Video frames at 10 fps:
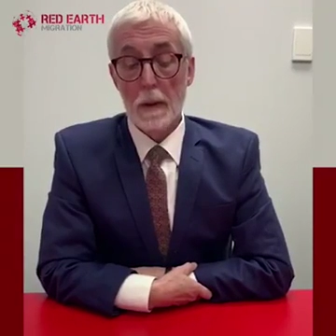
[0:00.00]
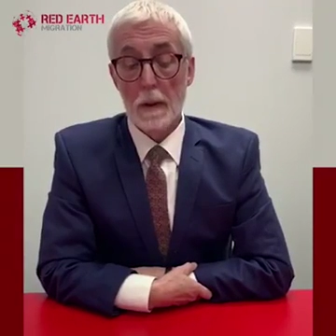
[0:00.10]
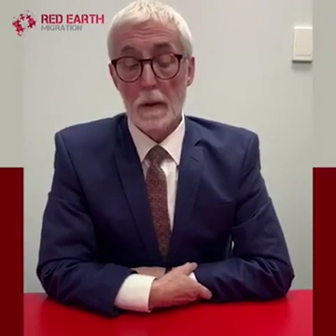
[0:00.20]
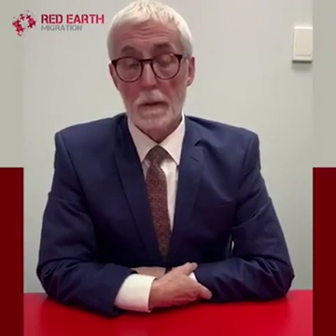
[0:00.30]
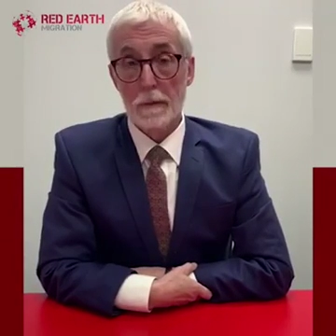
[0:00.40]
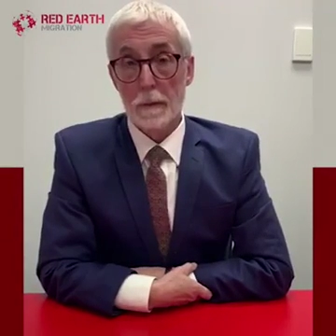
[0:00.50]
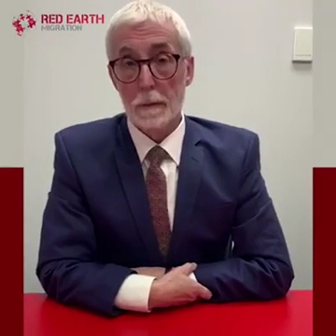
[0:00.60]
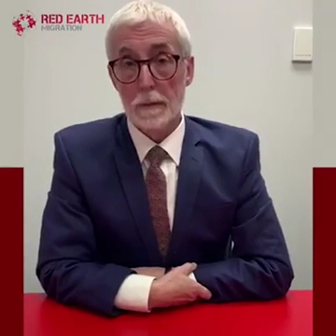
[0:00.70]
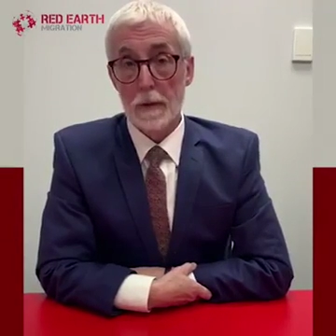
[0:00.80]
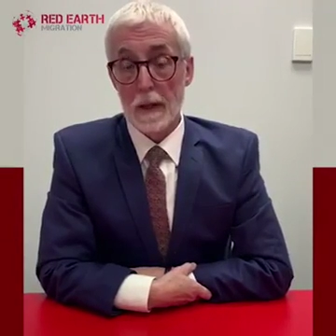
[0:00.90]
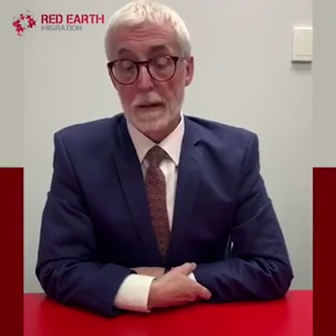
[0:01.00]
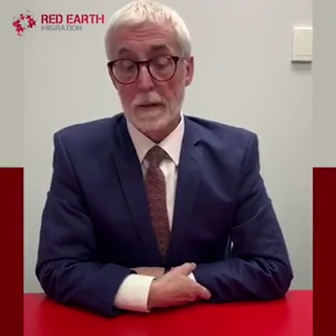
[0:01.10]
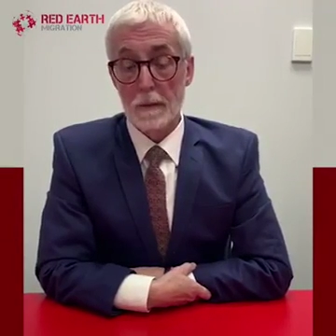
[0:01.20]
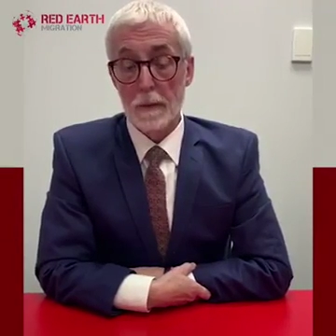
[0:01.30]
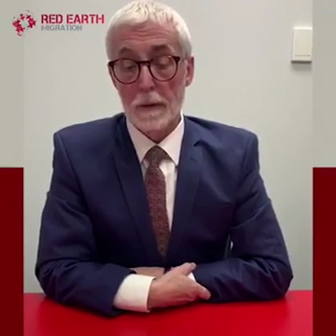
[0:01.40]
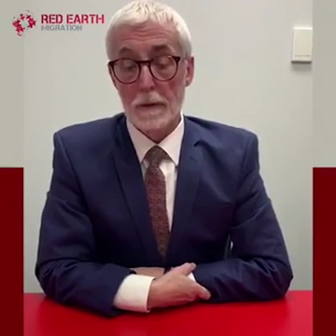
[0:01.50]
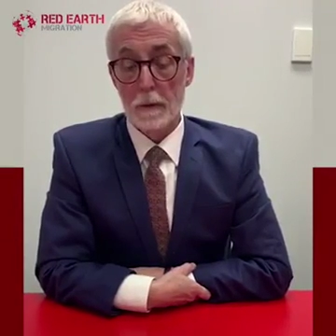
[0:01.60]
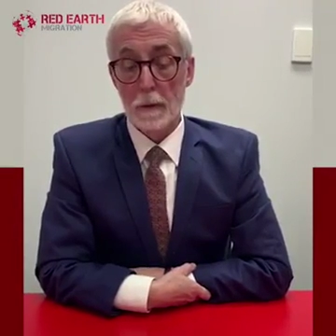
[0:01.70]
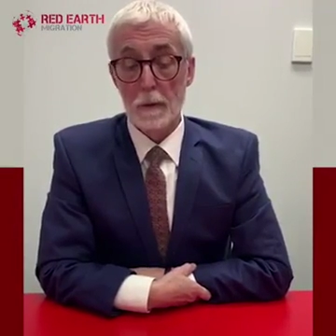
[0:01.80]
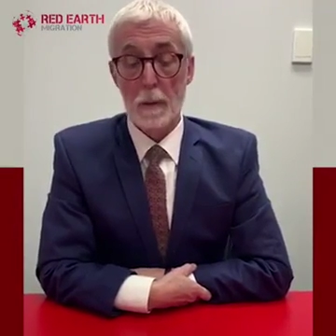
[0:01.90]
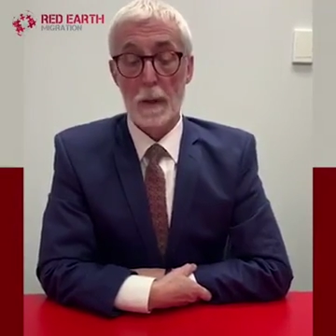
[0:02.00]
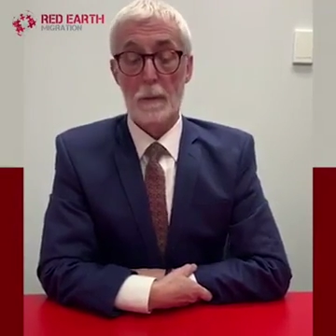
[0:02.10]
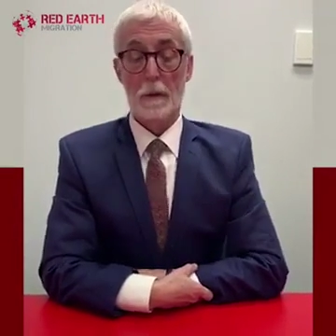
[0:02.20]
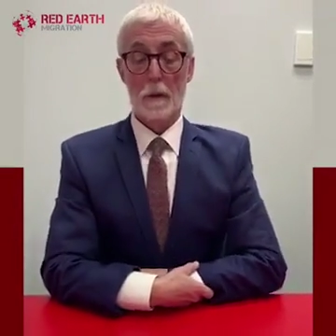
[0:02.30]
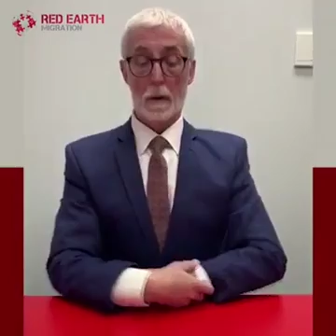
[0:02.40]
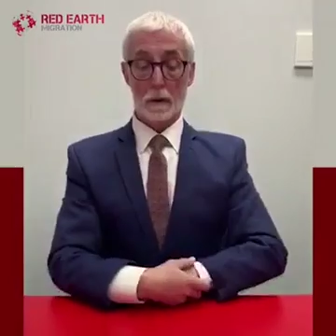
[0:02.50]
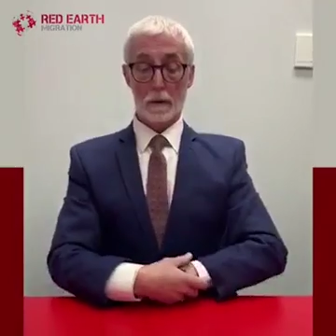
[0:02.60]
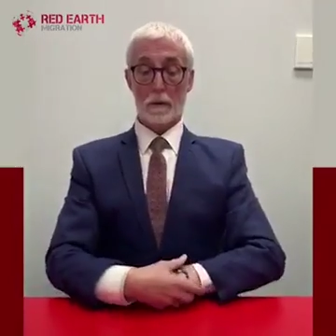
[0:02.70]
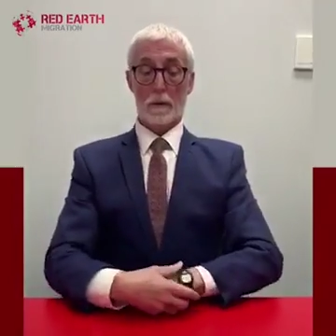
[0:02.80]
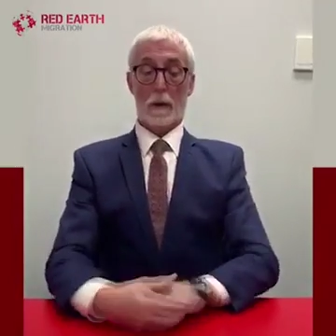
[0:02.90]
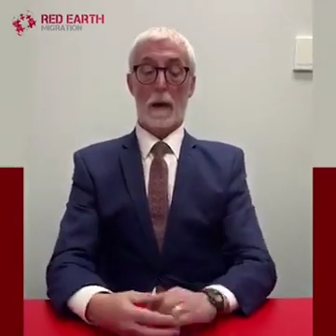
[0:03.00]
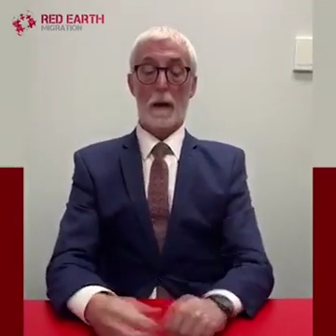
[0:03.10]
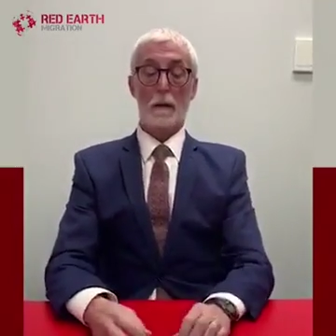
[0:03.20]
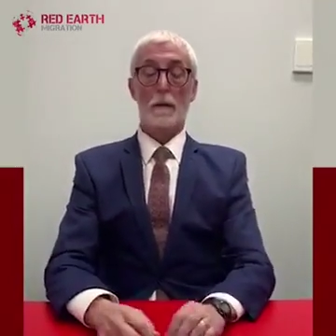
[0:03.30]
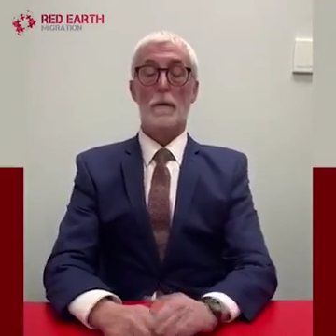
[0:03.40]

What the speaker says: non-substantive visa which may be granted to allow you